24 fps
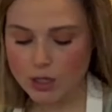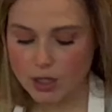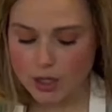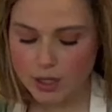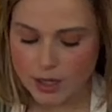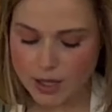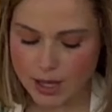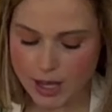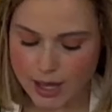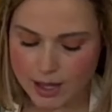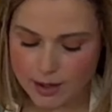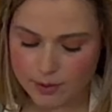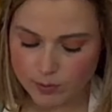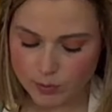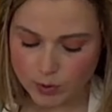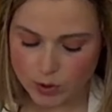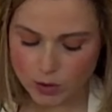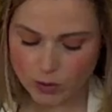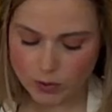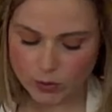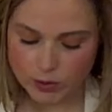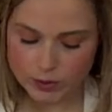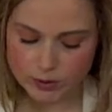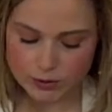I am
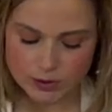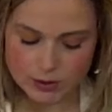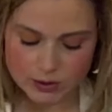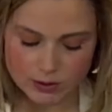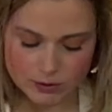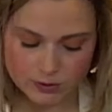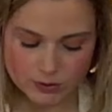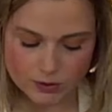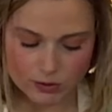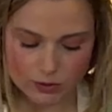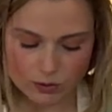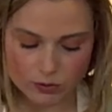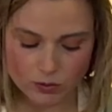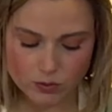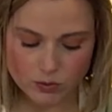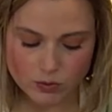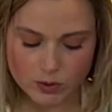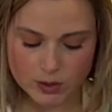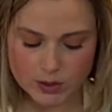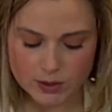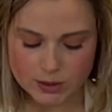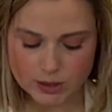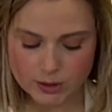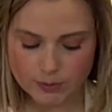going to do
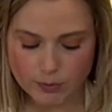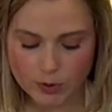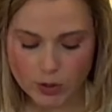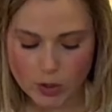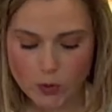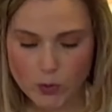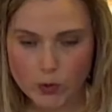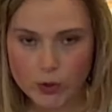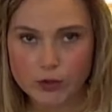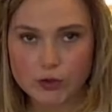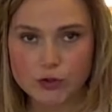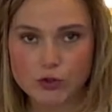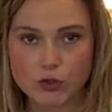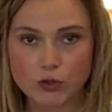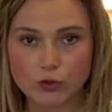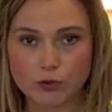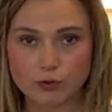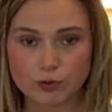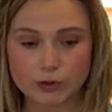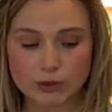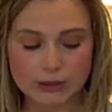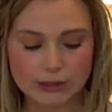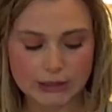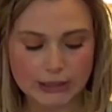is I'm going to
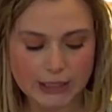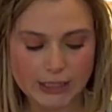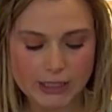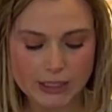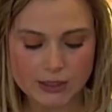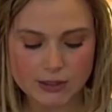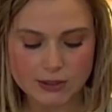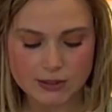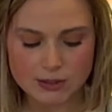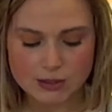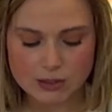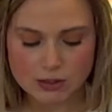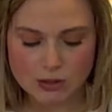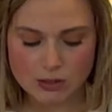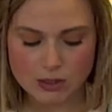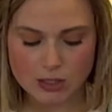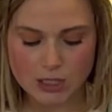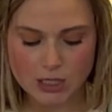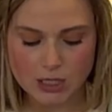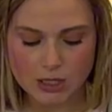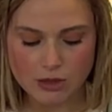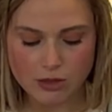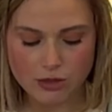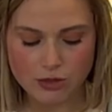release
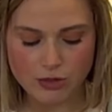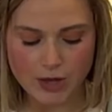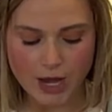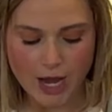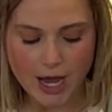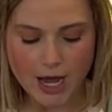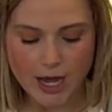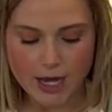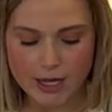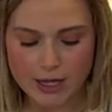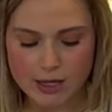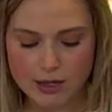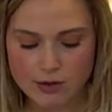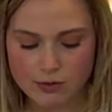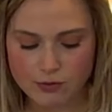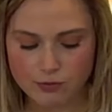the thigh